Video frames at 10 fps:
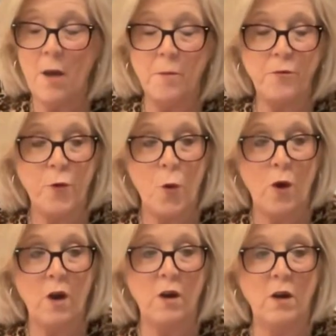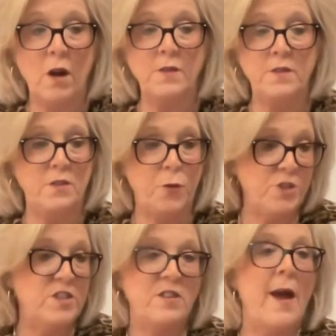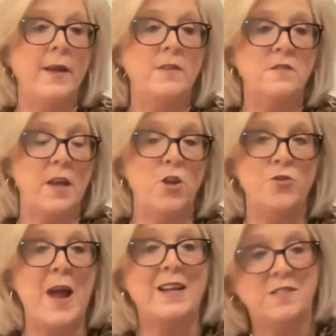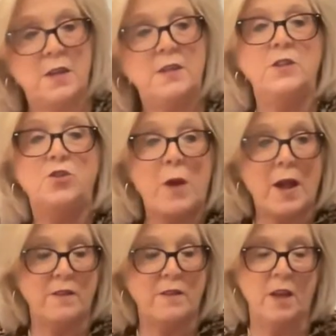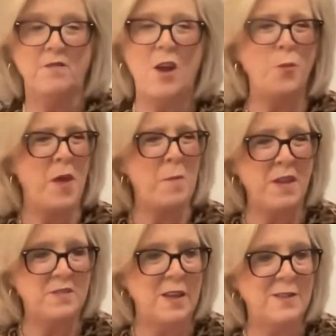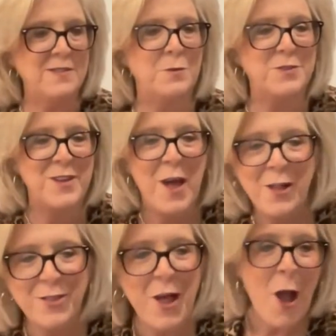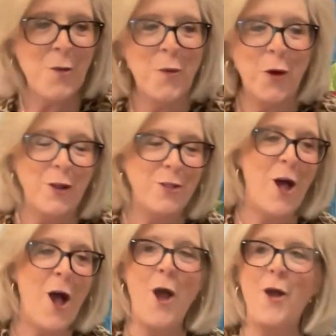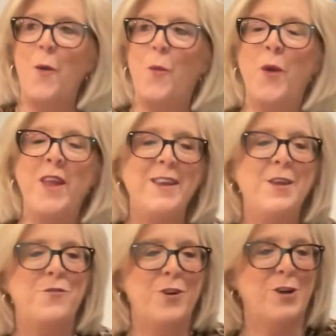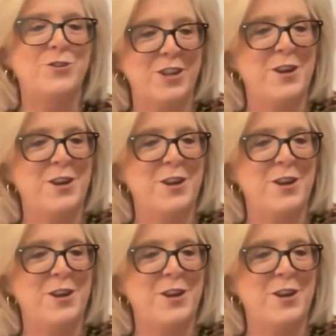for designs that you're not sending directly. I hope that made sense. It was long-winded version